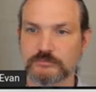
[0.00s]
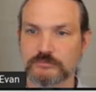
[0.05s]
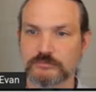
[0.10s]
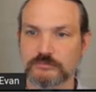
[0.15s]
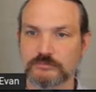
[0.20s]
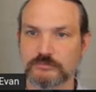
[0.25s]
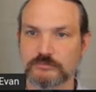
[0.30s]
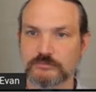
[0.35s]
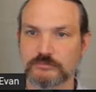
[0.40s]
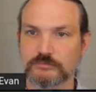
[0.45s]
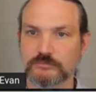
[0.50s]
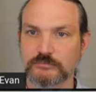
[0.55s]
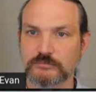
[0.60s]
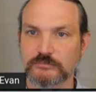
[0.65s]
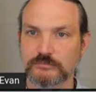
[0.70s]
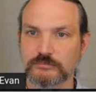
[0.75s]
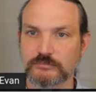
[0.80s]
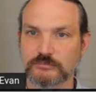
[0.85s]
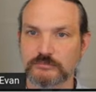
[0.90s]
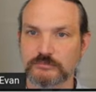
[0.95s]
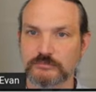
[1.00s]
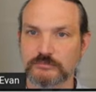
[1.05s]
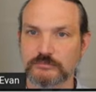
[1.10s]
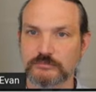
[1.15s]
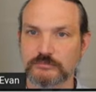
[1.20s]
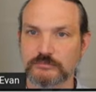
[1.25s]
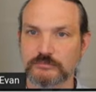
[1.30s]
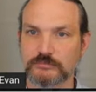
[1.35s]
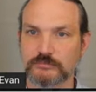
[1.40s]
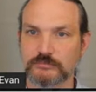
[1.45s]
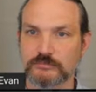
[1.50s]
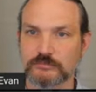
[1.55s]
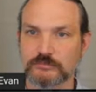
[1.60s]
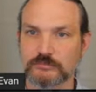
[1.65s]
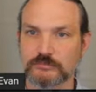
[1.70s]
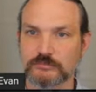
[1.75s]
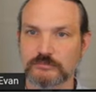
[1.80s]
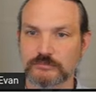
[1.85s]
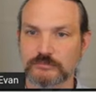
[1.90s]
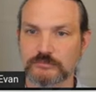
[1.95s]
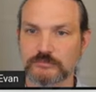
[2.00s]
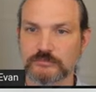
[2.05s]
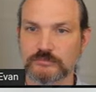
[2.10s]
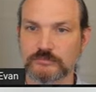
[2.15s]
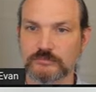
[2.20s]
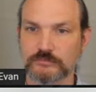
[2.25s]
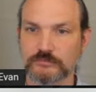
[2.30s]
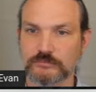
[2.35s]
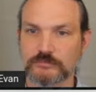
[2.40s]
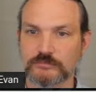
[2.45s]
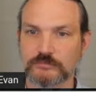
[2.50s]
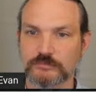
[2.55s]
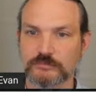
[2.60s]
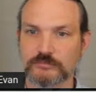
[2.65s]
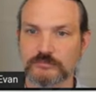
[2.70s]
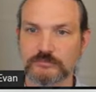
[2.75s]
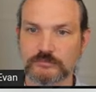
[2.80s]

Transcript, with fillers: in the output of your command line.